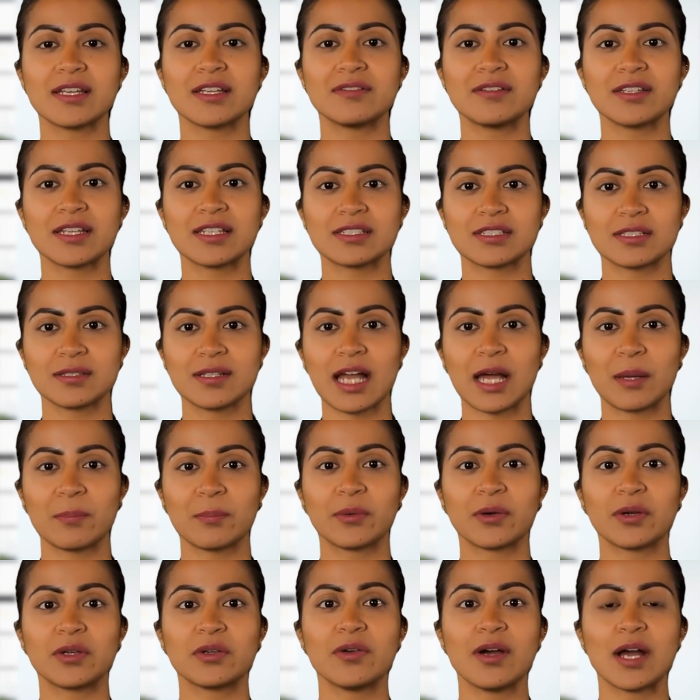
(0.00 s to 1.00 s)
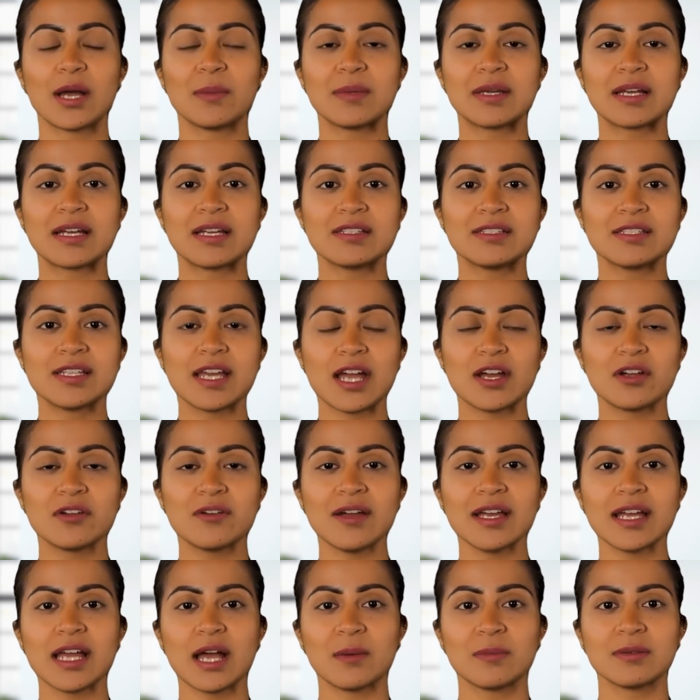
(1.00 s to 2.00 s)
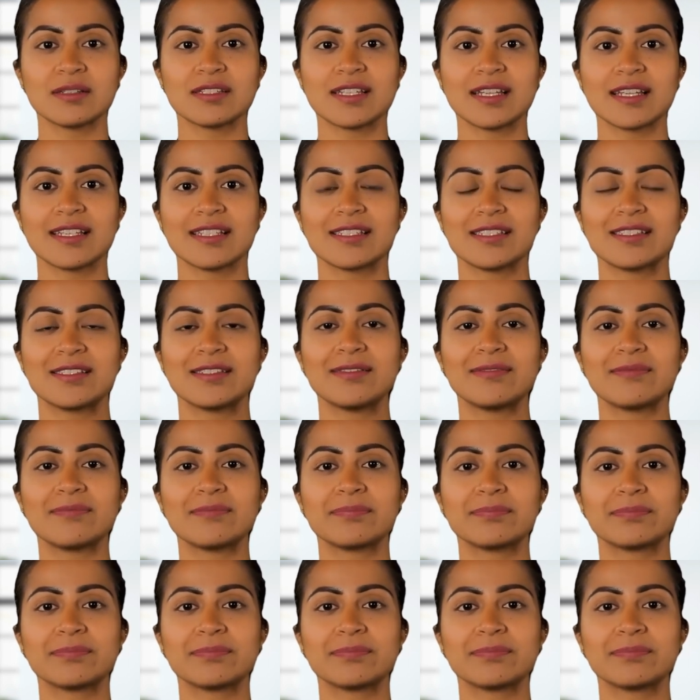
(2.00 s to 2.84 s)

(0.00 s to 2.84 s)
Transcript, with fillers: new things about programming and data analysis.